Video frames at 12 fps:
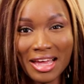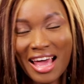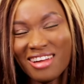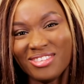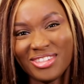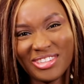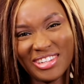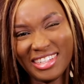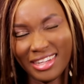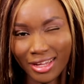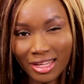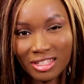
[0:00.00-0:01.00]
I don't want to call it
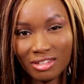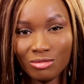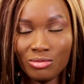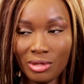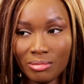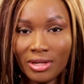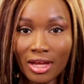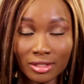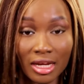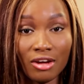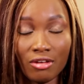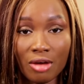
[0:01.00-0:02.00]
negative way, but that's
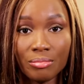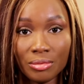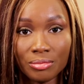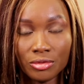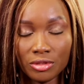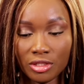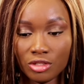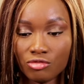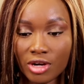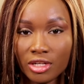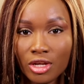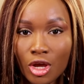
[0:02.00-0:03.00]
kind of how people see it,
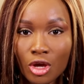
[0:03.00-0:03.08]
right?